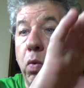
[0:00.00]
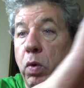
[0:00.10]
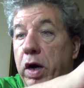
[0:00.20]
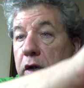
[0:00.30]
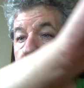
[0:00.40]

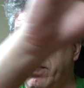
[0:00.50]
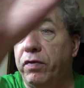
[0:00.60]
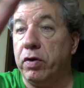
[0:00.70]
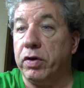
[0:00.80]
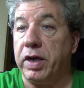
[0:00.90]
Where if
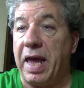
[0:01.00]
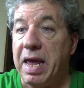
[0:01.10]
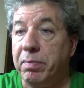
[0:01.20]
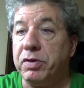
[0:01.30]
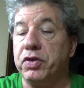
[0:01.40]
you're
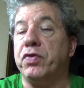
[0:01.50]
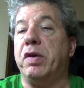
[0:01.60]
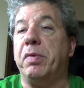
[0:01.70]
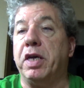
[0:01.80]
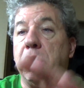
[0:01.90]
game
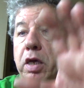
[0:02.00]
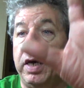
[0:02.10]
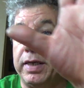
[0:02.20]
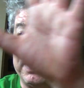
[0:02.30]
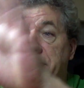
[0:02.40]
streaming, it's the